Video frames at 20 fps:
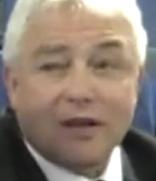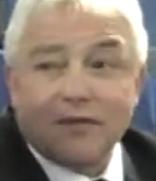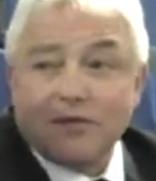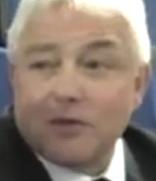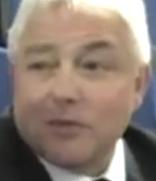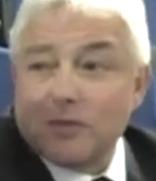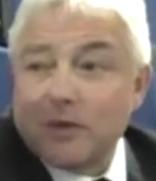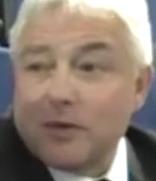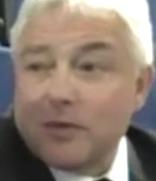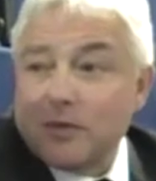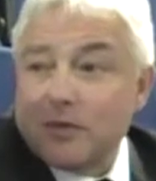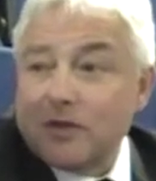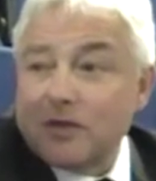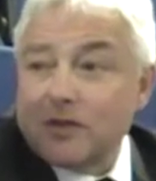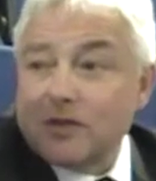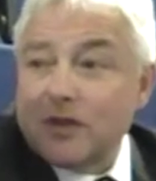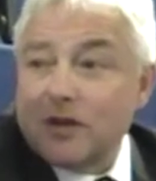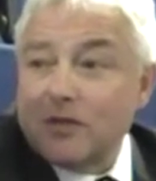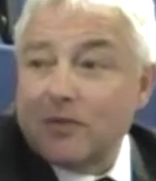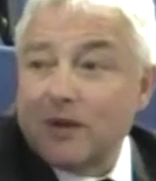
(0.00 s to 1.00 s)
for the people at the
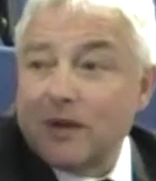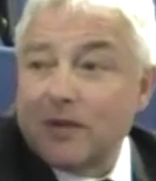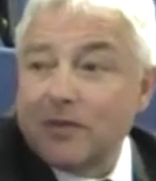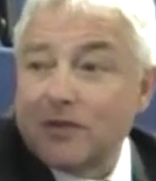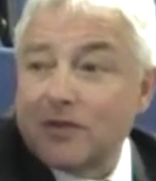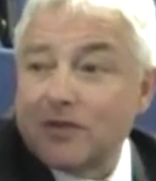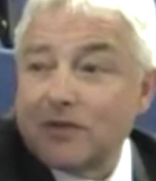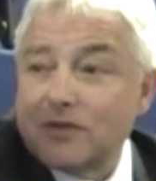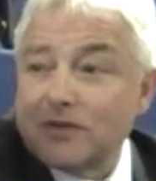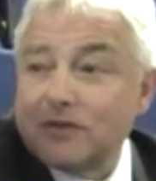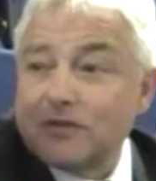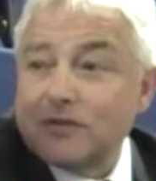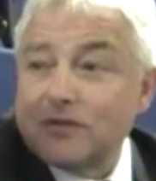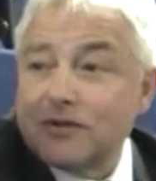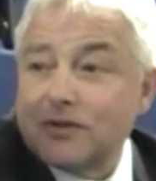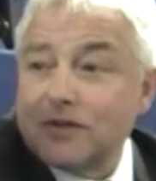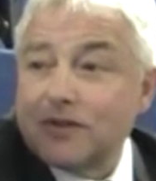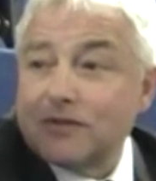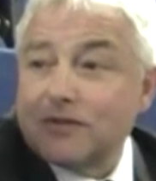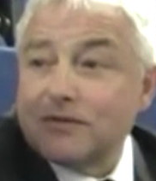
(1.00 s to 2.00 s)
top, maybe they should
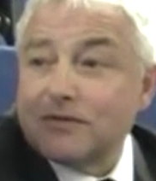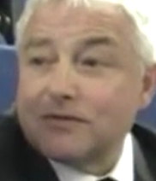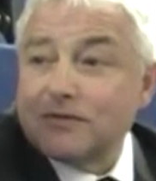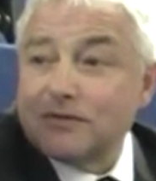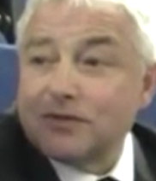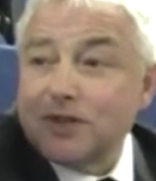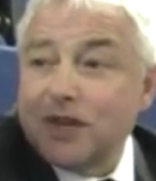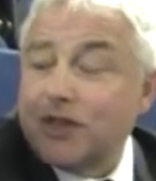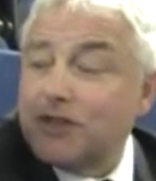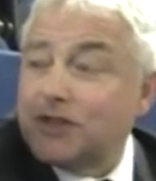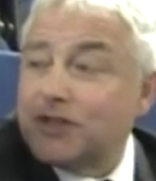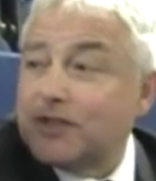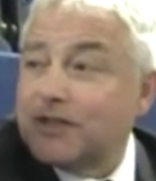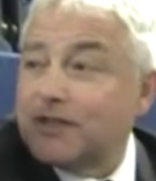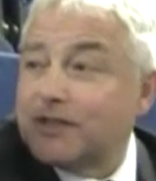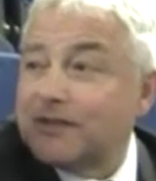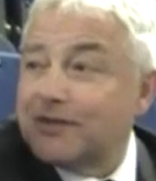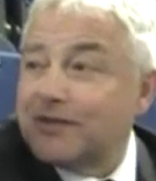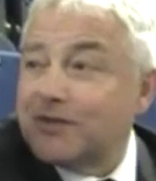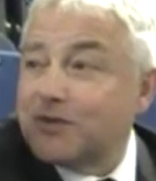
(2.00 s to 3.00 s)
look at changing
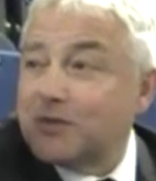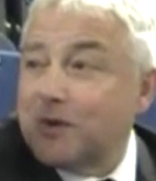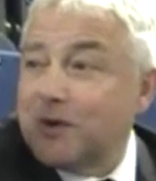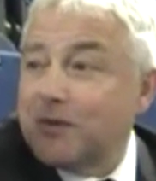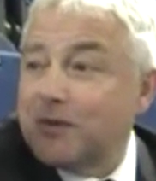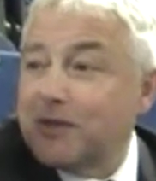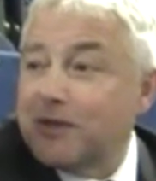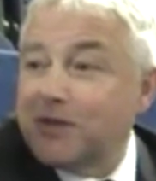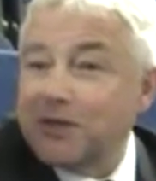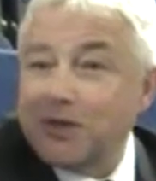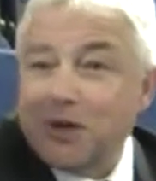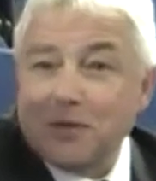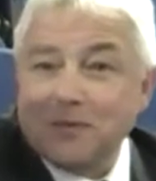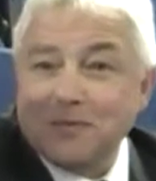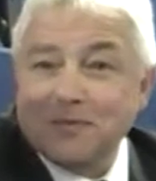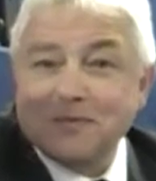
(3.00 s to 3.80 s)
those people at the top.